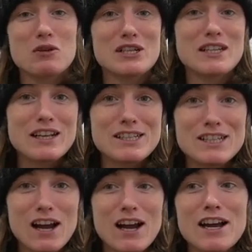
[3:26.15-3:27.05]
We stay
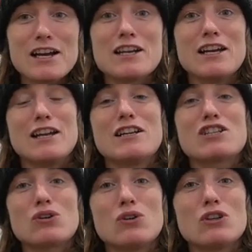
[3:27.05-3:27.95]
inside and
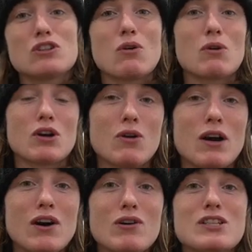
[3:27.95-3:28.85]
it's cold, don't want to go
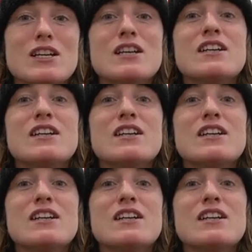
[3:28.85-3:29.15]
out.